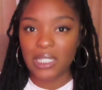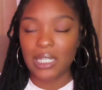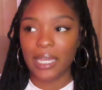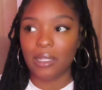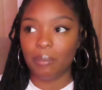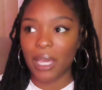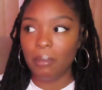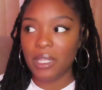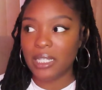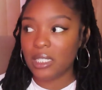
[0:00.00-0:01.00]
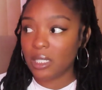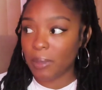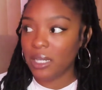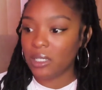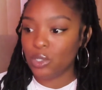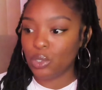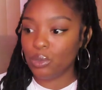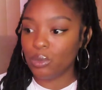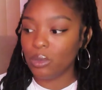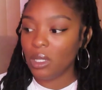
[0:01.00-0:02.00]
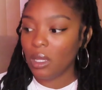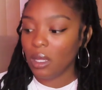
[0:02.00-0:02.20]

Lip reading: It's like the baby that's expected to